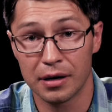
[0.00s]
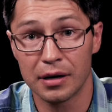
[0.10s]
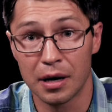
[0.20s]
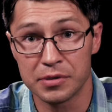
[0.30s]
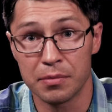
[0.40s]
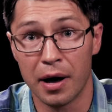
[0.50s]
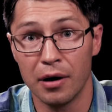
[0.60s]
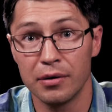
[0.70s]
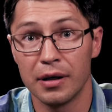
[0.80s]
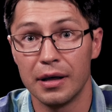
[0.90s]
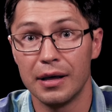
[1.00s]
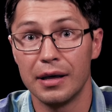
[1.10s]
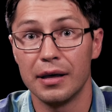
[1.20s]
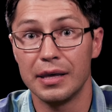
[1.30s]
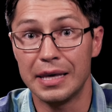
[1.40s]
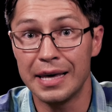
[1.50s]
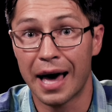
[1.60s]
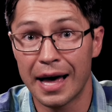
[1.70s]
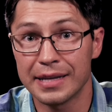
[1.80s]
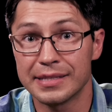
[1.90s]
comes about, he
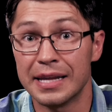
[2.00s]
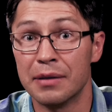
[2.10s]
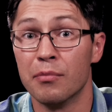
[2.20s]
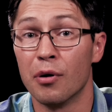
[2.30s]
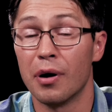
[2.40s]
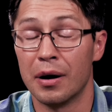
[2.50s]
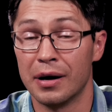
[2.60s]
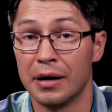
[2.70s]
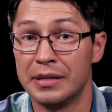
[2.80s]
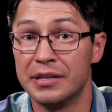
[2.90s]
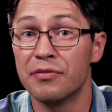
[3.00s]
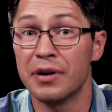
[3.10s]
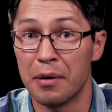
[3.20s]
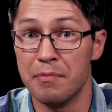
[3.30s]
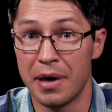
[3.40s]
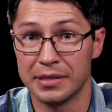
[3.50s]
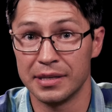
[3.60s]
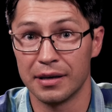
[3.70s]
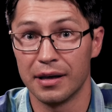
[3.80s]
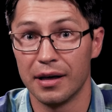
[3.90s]
has a different
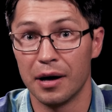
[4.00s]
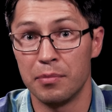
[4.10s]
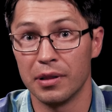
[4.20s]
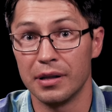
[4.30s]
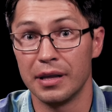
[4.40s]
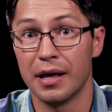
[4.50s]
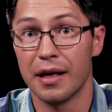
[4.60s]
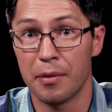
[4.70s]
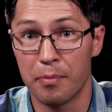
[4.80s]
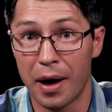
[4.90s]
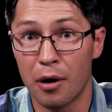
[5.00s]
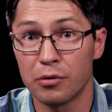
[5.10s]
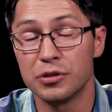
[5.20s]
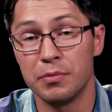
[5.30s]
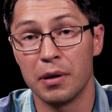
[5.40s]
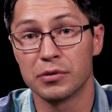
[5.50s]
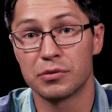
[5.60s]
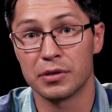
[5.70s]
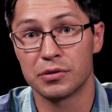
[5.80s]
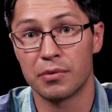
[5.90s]
amazing ability, the power to be able to
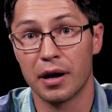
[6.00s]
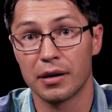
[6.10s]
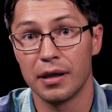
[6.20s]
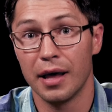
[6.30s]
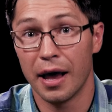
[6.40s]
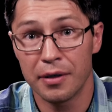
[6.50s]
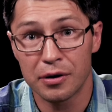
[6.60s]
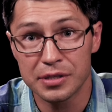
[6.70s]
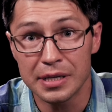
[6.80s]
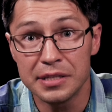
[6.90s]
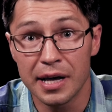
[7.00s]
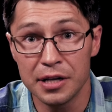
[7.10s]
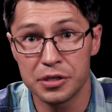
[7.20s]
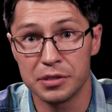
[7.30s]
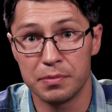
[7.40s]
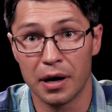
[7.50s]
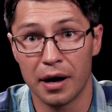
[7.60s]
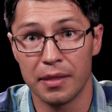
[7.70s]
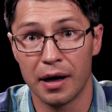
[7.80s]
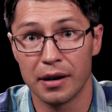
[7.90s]
resurrect. And there's intentions
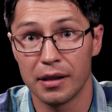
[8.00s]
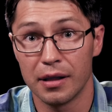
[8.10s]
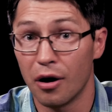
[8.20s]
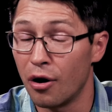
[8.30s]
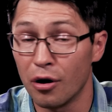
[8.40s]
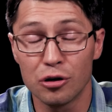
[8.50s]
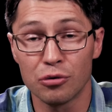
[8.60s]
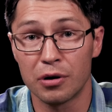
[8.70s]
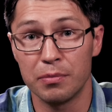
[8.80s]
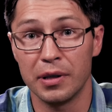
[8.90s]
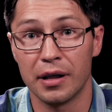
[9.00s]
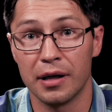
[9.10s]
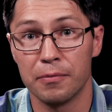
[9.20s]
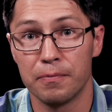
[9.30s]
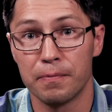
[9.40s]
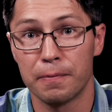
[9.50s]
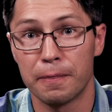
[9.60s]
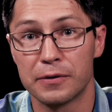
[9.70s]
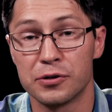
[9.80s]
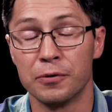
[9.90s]
behind that. All glory be to him.
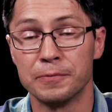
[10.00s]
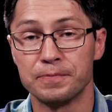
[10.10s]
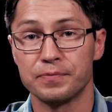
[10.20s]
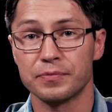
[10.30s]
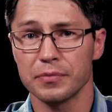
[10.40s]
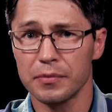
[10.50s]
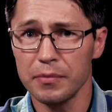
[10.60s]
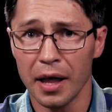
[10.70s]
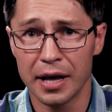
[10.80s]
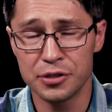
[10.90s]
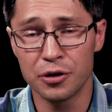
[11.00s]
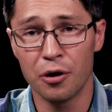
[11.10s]
So as you go